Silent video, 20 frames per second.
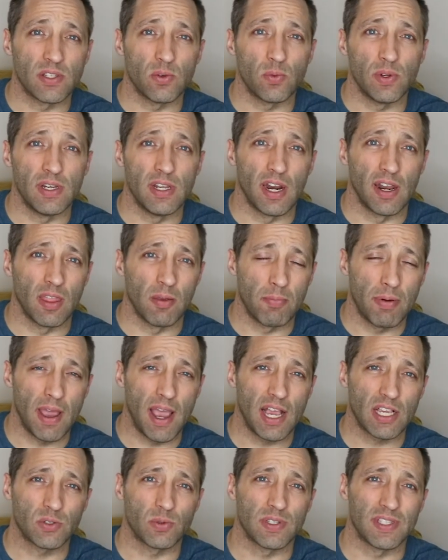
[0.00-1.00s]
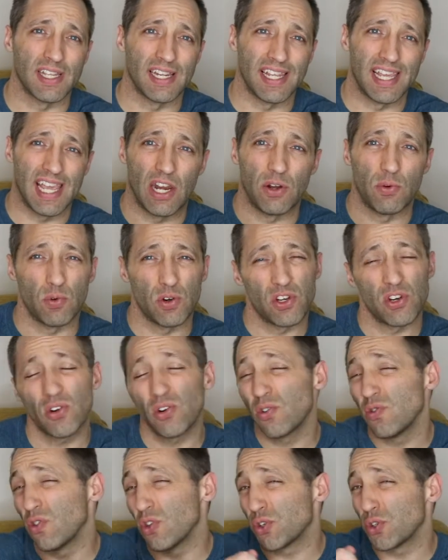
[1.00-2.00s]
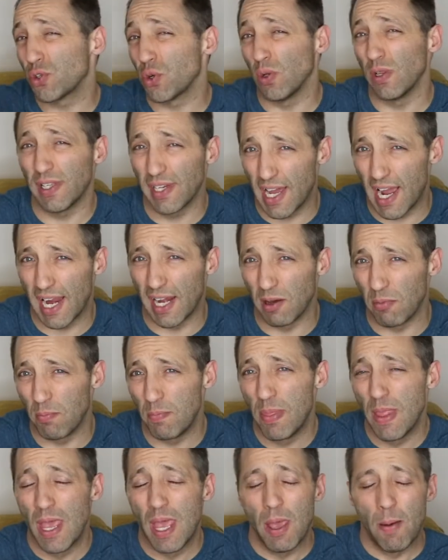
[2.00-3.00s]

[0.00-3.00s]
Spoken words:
that we'd done in the past was that to return the stolen item,